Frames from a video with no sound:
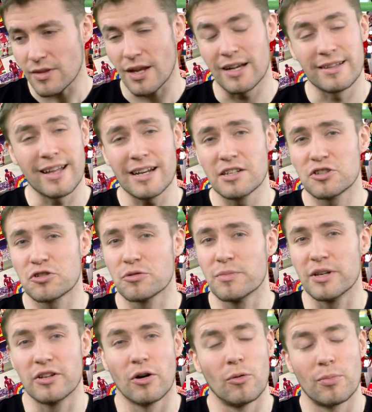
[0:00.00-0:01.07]
and then it should
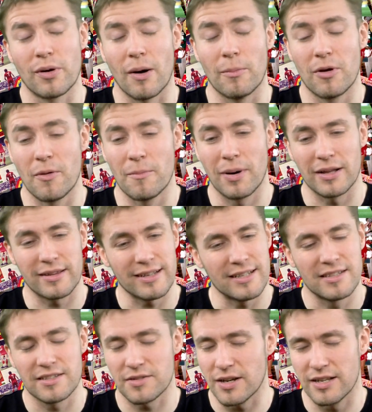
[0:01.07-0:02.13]
be no problem but
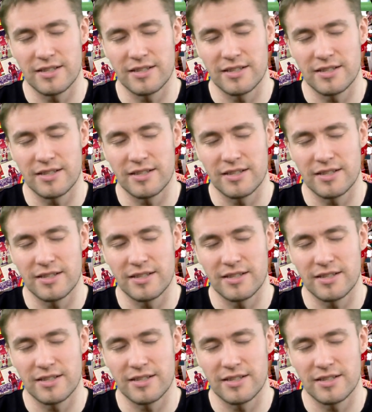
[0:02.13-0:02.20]
it's